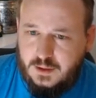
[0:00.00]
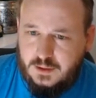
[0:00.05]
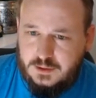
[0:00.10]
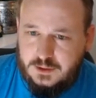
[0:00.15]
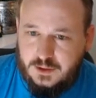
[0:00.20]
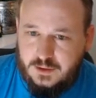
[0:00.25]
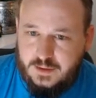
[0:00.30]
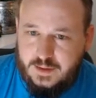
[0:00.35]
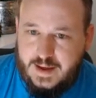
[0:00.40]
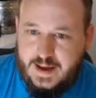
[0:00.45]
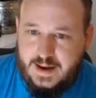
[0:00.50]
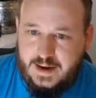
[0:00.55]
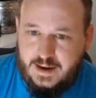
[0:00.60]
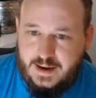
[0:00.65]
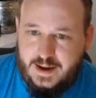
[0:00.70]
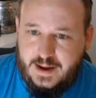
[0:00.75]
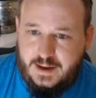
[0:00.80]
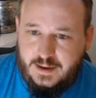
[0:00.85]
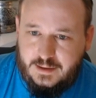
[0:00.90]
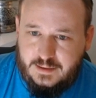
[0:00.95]
So that,
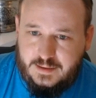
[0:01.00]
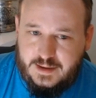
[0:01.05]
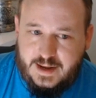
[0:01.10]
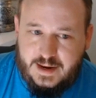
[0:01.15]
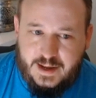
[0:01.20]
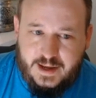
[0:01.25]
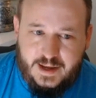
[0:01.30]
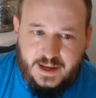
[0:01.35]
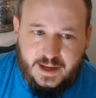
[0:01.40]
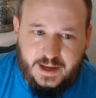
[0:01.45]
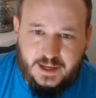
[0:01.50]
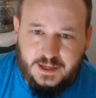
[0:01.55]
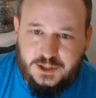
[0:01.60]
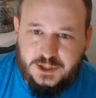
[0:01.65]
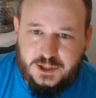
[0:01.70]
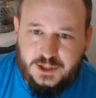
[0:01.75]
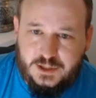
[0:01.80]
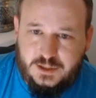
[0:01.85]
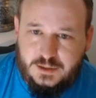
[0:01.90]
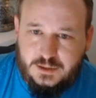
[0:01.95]
that
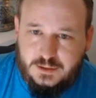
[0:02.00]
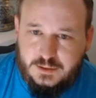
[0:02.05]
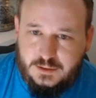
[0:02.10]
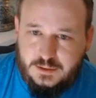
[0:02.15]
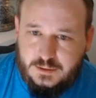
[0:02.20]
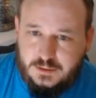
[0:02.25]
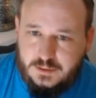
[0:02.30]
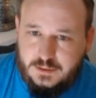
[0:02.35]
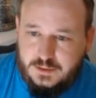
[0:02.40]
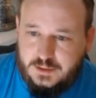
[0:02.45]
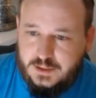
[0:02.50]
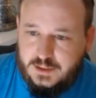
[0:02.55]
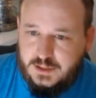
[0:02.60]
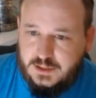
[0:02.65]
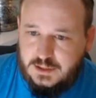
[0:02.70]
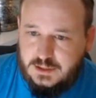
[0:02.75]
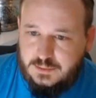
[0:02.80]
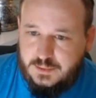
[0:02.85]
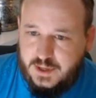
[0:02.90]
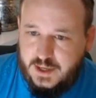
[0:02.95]
edge
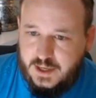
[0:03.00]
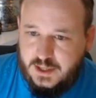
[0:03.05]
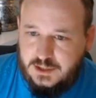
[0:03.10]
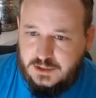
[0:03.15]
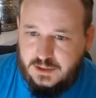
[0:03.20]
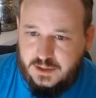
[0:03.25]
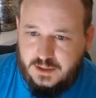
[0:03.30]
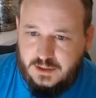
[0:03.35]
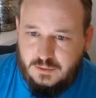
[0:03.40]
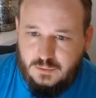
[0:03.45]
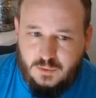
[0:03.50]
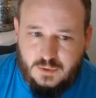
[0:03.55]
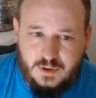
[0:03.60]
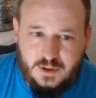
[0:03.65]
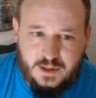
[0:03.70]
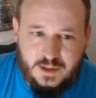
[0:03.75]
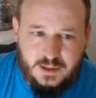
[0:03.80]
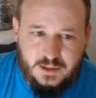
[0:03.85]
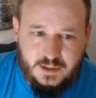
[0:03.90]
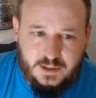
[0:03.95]
is my edge length
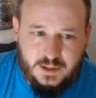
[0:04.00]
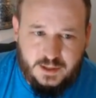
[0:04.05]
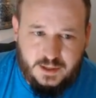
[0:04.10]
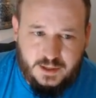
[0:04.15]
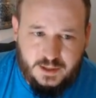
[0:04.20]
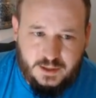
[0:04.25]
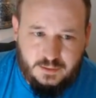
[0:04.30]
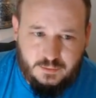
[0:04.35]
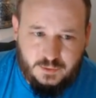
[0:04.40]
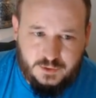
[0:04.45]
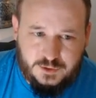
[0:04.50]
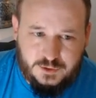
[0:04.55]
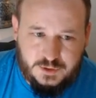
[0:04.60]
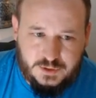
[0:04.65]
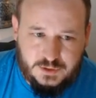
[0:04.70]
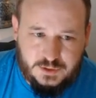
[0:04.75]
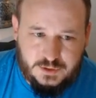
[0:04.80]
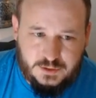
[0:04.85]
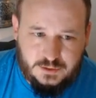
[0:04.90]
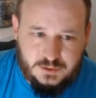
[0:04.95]
one, and which
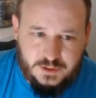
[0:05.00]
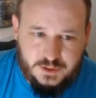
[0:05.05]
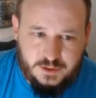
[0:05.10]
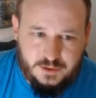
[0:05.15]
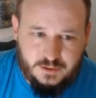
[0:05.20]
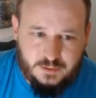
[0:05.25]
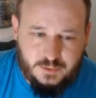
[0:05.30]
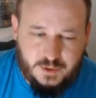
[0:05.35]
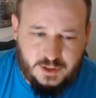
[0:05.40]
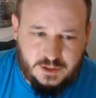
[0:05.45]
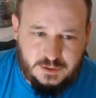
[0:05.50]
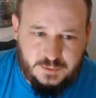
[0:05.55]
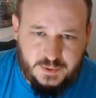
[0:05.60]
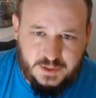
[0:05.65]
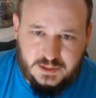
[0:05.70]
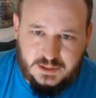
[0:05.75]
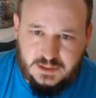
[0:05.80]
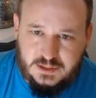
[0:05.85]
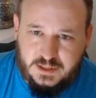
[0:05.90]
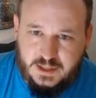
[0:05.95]
is here in model
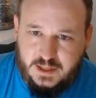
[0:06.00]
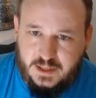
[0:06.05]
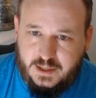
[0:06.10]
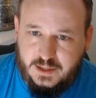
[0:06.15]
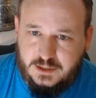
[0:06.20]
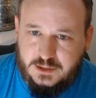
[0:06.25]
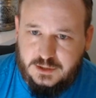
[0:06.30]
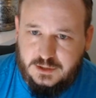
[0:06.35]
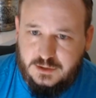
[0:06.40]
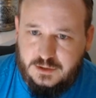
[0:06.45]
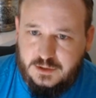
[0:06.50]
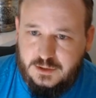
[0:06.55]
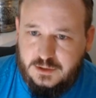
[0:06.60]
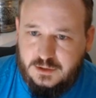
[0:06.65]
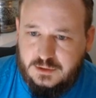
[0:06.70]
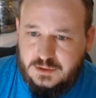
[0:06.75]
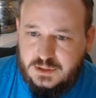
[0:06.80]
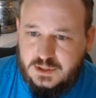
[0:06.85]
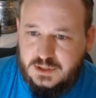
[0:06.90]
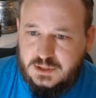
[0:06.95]
space is that edge. So you can
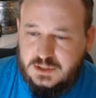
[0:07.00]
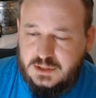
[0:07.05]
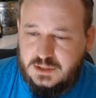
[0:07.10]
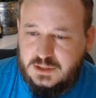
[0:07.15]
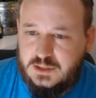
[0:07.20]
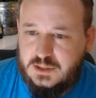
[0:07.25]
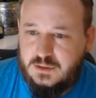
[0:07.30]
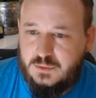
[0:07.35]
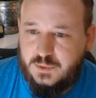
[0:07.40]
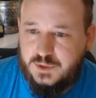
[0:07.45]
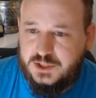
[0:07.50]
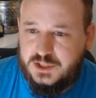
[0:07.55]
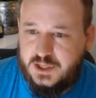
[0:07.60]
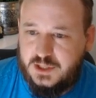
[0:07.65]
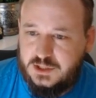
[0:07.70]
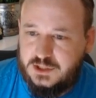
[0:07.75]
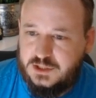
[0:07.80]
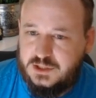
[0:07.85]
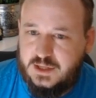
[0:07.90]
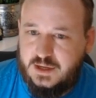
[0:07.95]
use this to see which
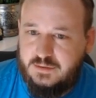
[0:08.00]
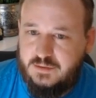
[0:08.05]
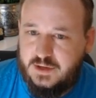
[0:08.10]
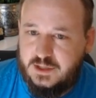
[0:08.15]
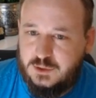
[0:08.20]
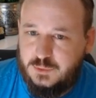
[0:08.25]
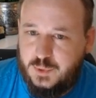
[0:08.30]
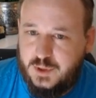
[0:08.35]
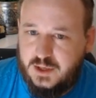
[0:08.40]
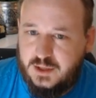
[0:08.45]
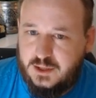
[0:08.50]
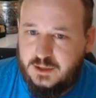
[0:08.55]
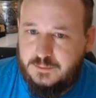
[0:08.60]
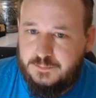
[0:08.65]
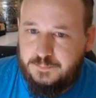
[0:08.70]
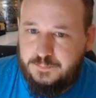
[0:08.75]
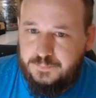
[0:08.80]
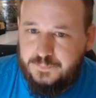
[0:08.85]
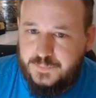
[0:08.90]
edges have edge banding.